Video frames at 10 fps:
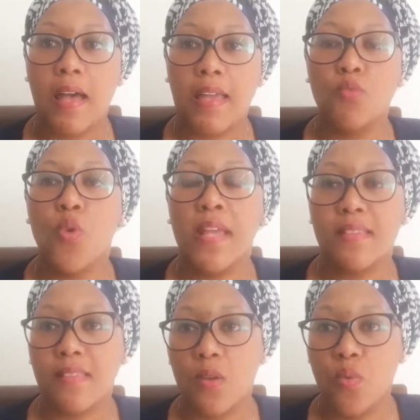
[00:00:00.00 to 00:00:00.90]
in
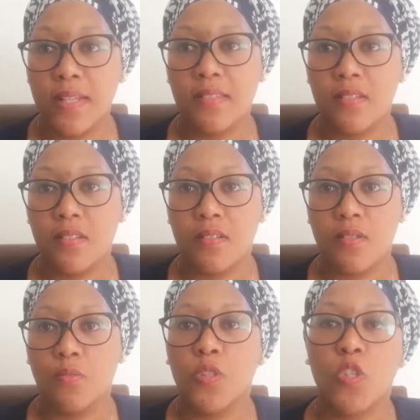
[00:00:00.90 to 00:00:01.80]
ways that they wanted,
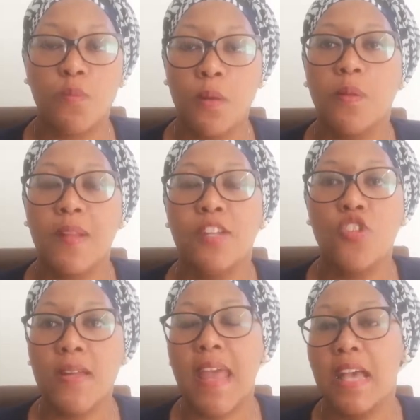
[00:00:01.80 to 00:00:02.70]
which is probably
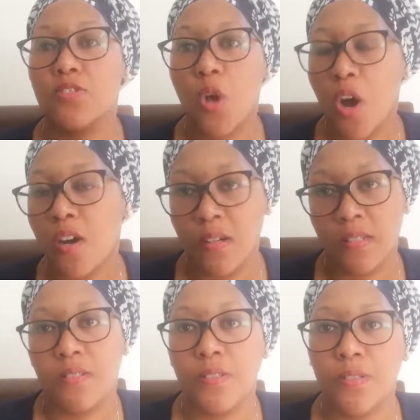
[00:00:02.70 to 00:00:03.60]
not as
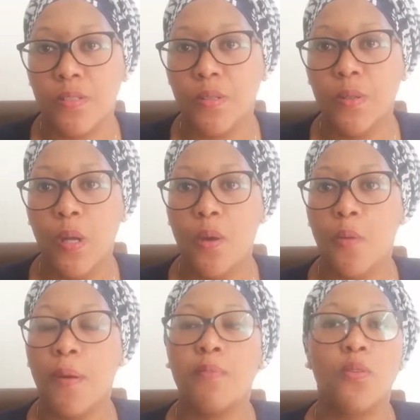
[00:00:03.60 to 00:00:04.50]
hard, you know,
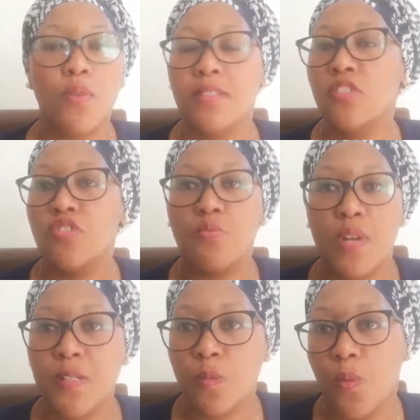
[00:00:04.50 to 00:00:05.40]
probably wanting to
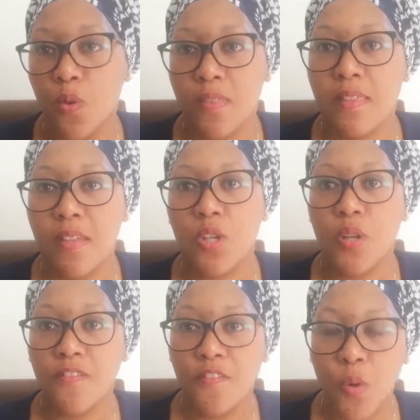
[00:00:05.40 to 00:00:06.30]
rest more than they
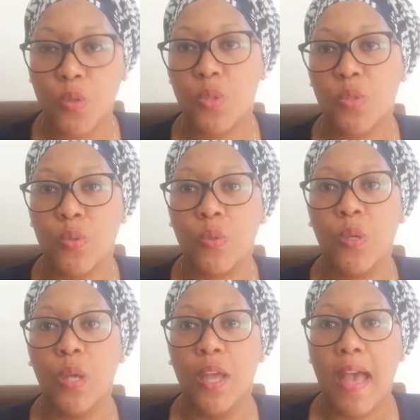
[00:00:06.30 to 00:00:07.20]
could afford to.
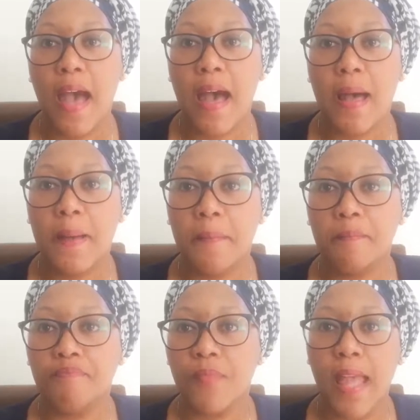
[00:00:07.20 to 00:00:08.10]

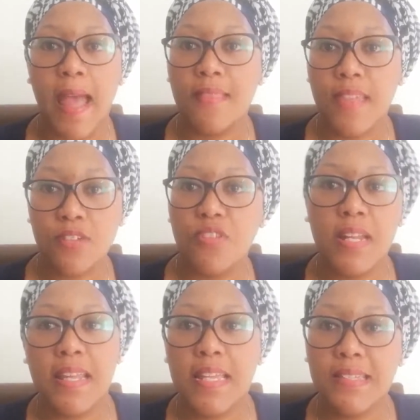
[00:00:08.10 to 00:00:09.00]
And that
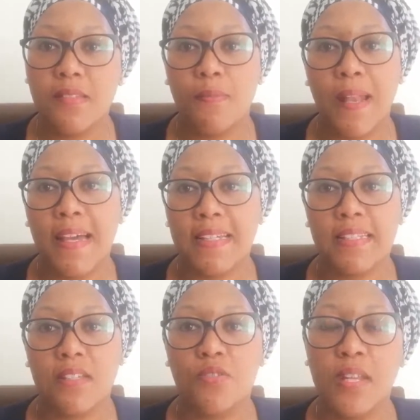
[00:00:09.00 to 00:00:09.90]
really is the
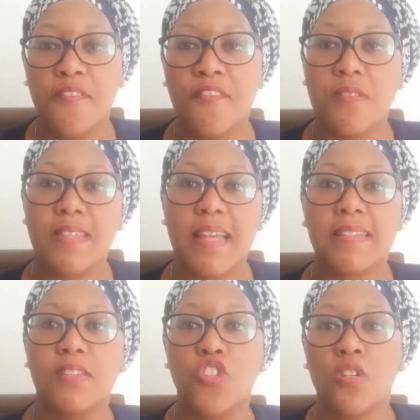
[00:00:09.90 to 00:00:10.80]
plight. It really feels like
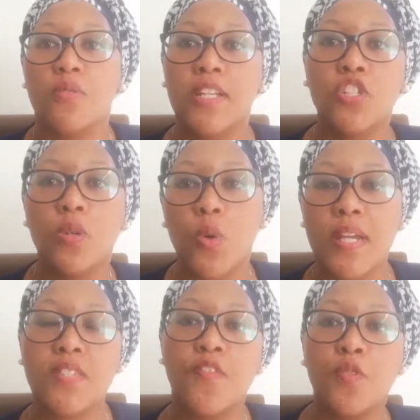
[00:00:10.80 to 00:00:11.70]
it's a generational
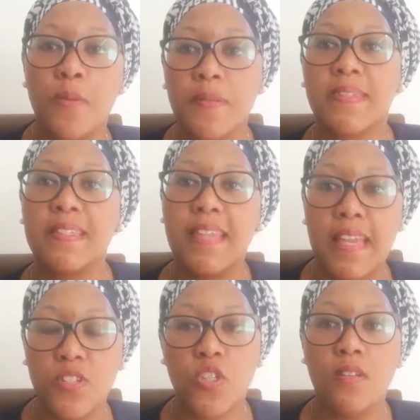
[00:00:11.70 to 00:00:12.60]
quest for
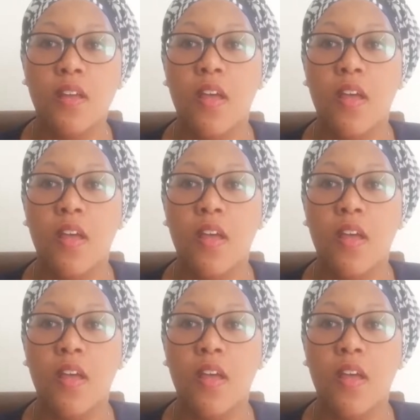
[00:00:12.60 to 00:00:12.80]
representation,